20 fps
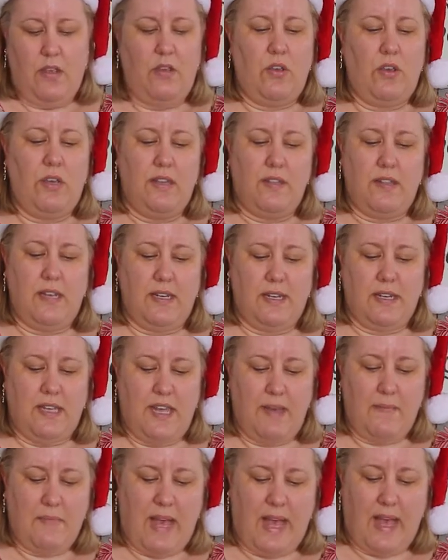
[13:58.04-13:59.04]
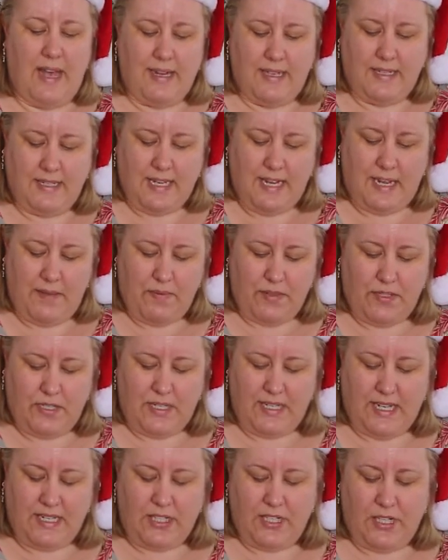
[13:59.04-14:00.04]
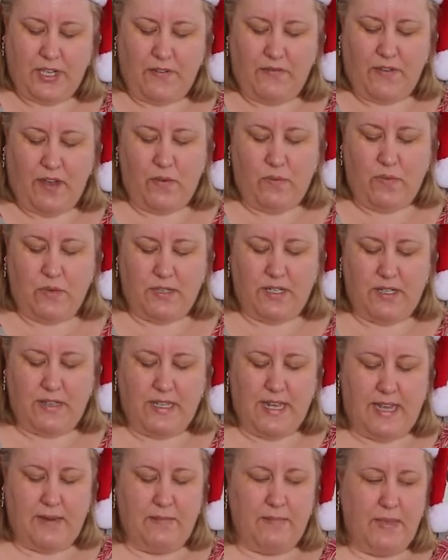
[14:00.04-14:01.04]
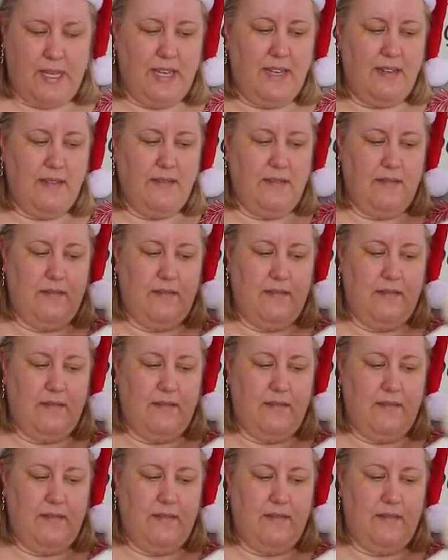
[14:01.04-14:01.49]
You can then keep adding tape onto that, so if I wanted that bigger,